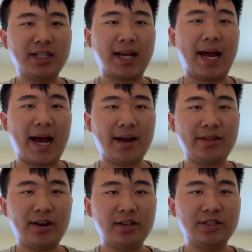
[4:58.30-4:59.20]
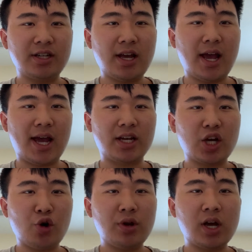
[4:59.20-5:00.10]
like hackathons and
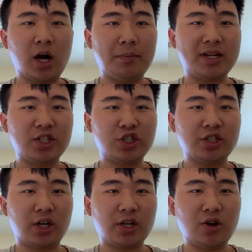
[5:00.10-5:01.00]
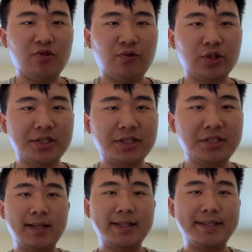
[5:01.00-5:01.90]
coding competitions on
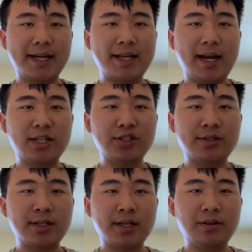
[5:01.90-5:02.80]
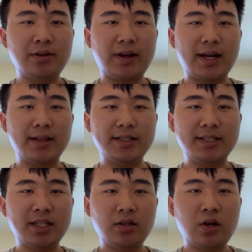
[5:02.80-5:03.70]
Coursework. The second extracurricular that I
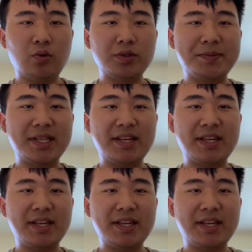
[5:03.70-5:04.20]
listed was being the